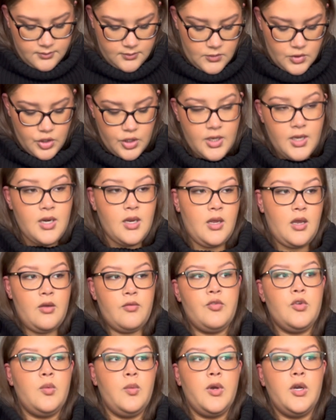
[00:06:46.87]
They're getting
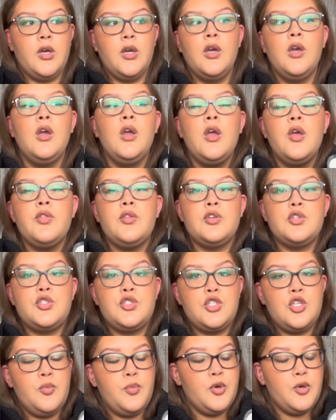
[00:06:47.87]
everywhere. They're
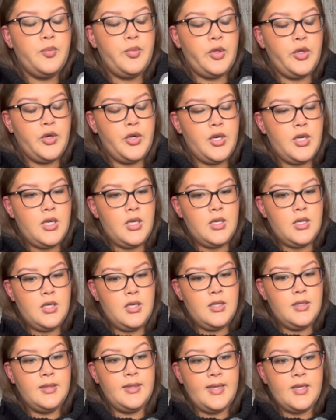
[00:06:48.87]
super blurring,
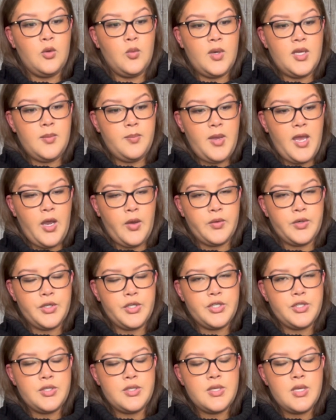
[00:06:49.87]
lightweight
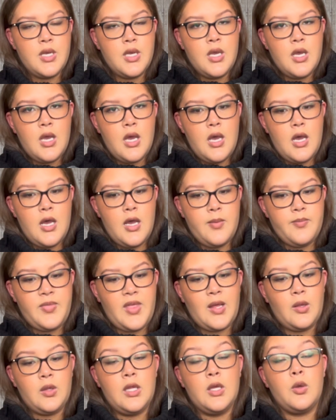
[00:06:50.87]
powders
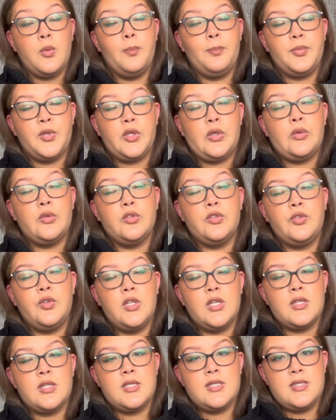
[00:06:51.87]
that look beautiful
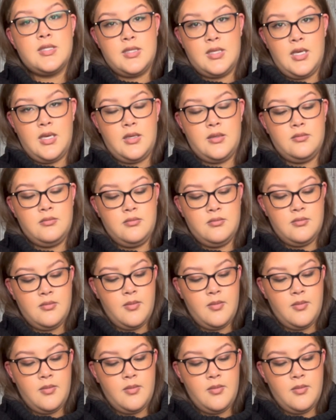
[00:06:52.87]
on the skin.